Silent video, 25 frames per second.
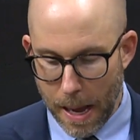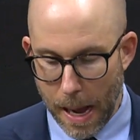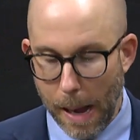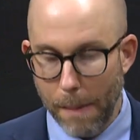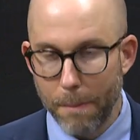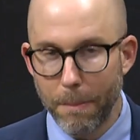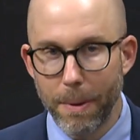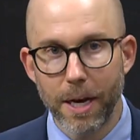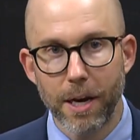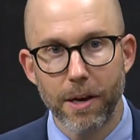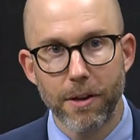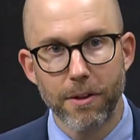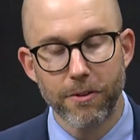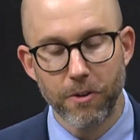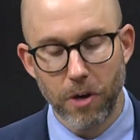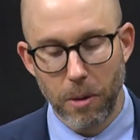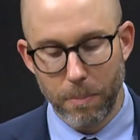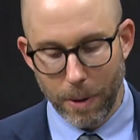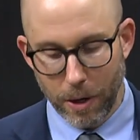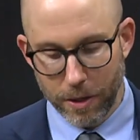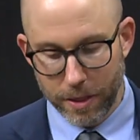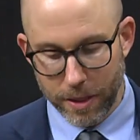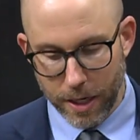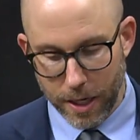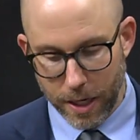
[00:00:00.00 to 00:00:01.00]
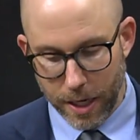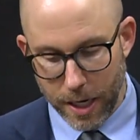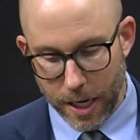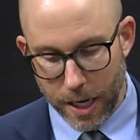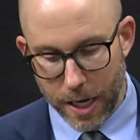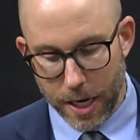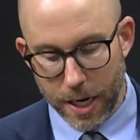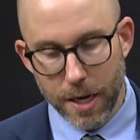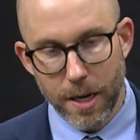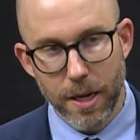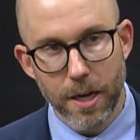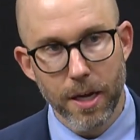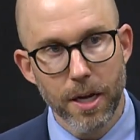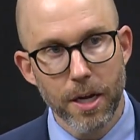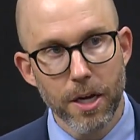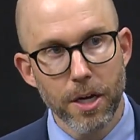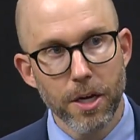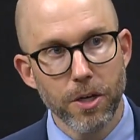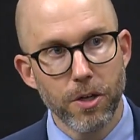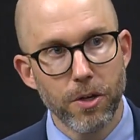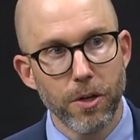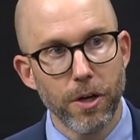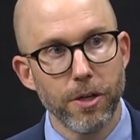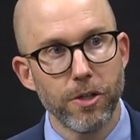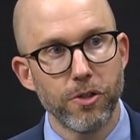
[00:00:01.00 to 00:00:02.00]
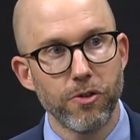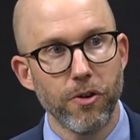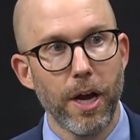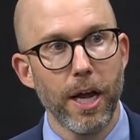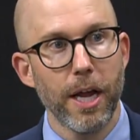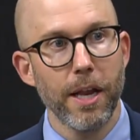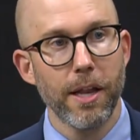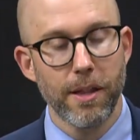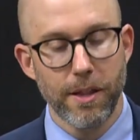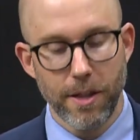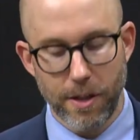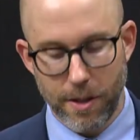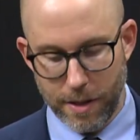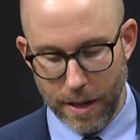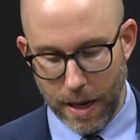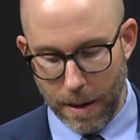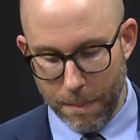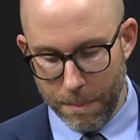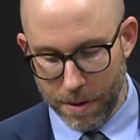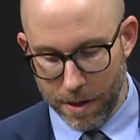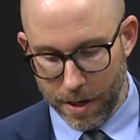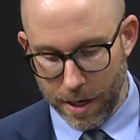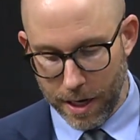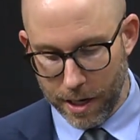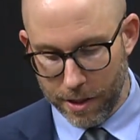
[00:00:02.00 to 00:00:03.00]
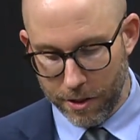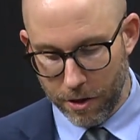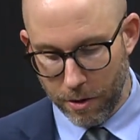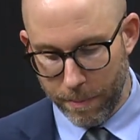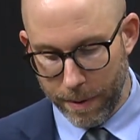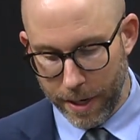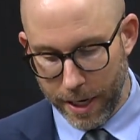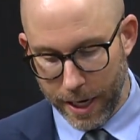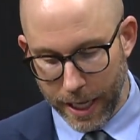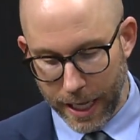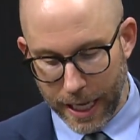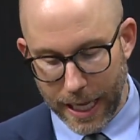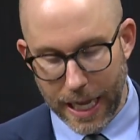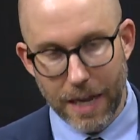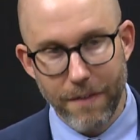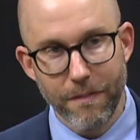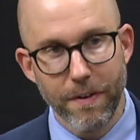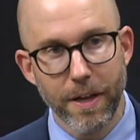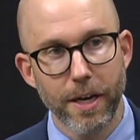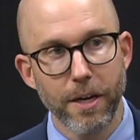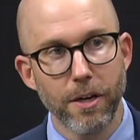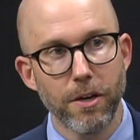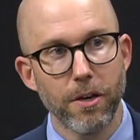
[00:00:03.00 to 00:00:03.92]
Minister about the need to address the subsidies that are being given